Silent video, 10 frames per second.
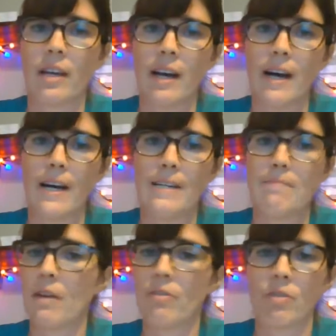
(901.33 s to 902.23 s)

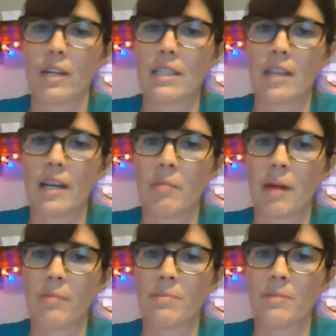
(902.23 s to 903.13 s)
if you run into any
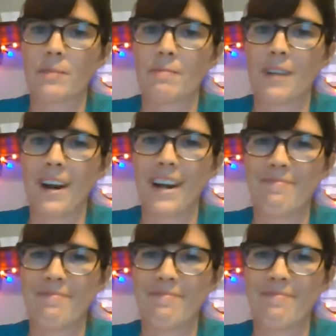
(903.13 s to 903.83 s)
problems. All right.